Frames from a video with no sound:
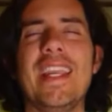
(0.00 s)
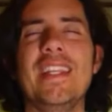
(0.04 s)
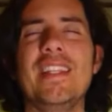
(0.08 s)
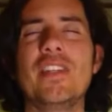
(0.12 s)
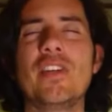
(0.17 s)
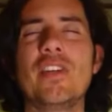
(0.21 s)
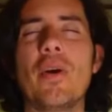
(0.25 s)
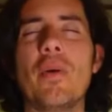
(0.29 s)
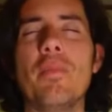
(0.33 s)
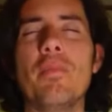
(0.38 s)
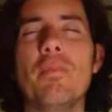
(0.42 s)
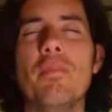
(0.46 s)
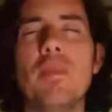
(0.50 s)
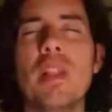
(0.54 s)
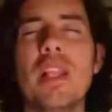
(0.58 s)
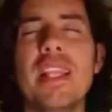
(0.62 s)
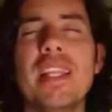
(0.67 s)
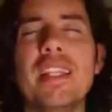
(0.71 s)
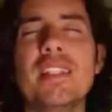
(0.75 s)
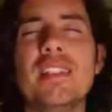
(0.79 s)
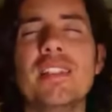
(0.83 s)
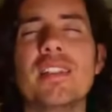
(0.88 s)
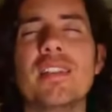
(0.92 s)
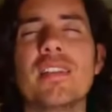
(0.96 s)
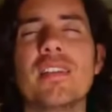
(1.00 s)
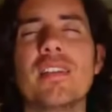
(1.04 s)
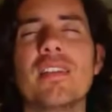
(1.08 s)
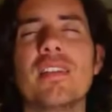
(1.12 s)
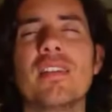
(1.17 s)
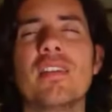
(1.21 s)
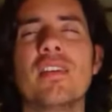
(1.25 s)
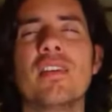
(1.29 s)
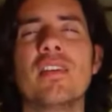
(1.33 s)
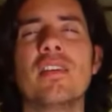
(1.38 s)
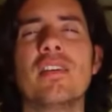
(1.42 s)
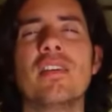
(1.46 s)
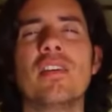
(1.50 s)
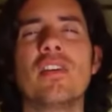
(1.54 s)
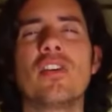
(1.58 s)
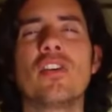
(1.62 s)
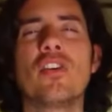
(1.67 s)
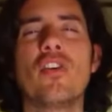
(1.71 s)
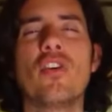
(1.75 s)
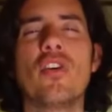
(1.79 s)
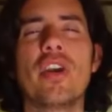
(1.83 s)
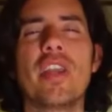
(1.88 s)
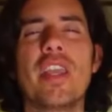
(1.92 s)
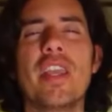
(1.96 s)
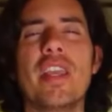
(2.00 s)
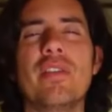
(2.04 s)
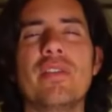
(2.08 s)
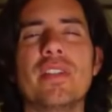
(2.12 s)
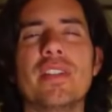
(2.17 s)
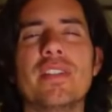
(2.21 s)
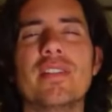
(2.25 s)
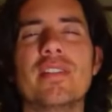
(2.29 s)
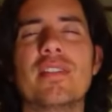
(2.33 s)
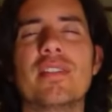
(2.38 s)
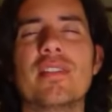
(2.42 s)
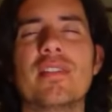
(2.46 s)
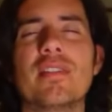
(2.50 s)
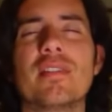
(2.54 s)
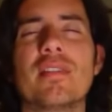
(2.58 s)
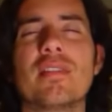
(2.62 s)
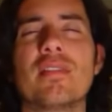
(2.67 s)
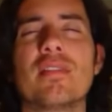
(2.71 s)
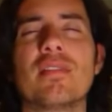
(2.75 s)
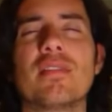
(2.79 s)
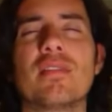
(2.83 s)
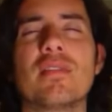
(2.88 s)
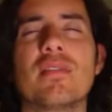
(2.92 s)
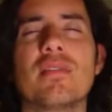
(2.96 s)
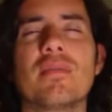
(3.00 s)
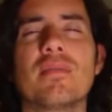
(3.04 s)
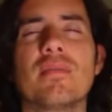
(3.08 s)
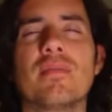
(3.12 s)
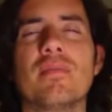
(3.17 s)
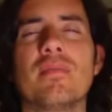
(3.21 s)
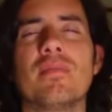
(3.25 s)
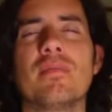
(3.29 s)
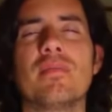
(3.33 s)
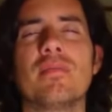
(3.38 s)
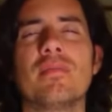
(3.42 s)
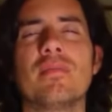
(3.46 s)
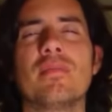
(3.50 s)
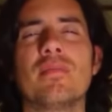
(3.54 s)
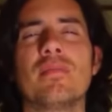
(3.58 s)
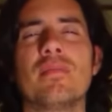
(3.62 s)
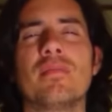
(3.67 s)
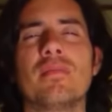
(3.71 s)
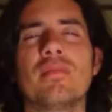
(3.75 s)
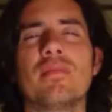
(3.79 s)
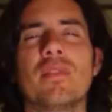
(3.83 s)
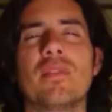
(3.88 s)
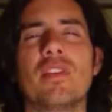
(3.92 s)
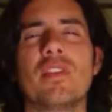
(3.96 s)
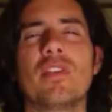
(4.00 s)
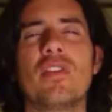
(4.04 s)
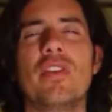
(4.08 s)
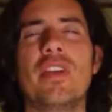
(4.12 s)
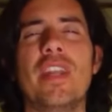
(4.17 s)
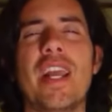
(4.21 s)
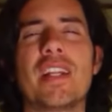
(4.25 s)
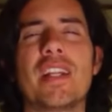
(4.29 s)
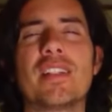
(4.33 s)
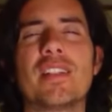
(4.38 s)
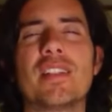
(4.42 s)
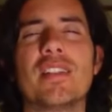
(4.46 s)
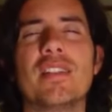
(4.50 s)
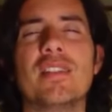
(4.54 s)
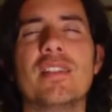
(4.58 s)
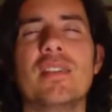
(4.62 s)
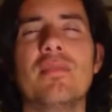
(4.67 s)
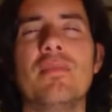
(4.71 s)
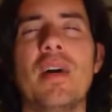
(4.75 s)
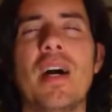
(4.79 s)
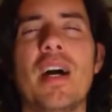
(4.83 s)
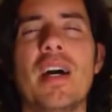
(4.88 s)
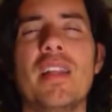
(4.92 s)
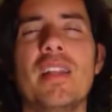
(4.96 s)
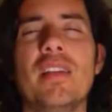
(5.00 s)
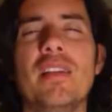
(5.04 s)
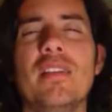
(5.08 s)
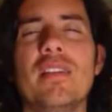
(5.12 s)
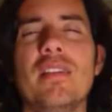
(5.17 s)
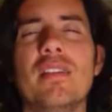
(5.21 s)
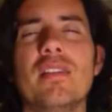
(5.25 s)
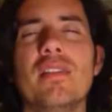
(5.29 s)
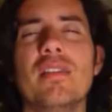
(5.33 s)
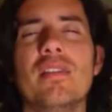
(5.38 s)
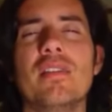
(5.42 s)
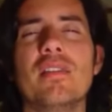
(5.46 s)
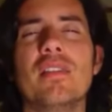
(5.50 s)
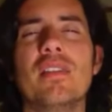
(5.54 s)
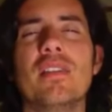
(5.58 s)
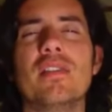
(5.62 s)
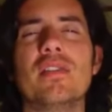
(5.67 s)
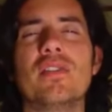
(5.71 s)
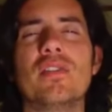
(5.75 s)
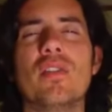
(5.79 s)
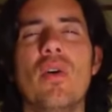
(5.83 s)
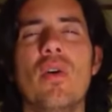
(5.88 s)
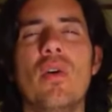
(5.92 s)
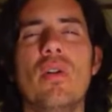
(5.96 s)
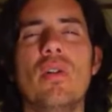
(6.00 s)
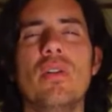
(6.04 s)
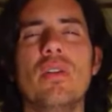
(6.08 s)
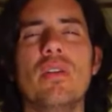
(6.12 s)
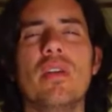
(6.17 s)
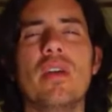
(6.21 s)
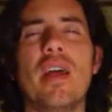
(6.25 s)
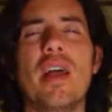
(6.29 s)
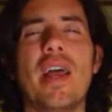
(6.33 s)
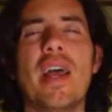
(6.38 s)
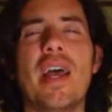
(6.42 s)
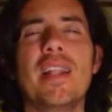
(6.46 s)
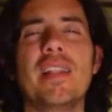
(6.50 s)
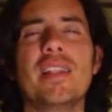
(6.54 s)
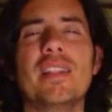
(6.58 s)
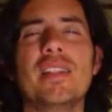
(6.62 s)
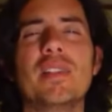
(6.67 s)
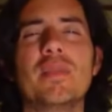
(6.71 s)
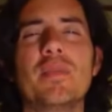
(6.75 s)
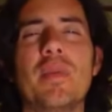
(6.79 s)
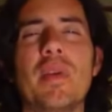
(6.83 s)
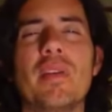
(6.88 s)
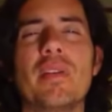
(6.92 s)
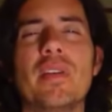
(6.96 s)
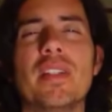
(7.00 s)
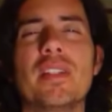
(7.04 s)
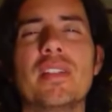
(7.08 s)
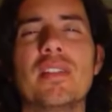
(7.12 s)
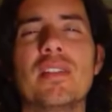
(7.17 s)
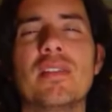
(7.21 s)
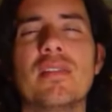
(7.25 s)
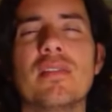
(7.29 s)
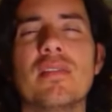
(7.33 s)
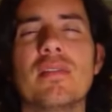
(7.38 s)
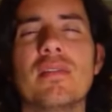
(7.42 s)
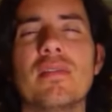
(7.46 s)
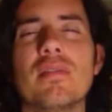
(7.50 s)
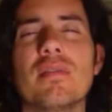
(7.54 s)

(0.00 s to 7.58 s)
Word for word: in complete coherence, connecting the body, the soul, and the spirit.